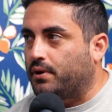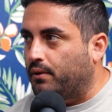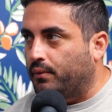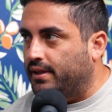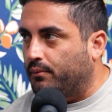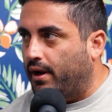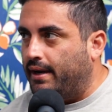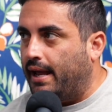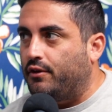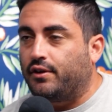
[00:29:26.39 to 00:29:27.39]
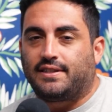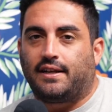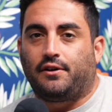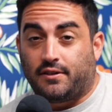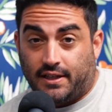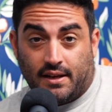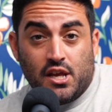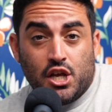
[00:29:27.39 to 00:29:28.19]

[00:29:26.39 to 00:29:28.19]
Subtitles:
We're going to read them right now. You can send yours in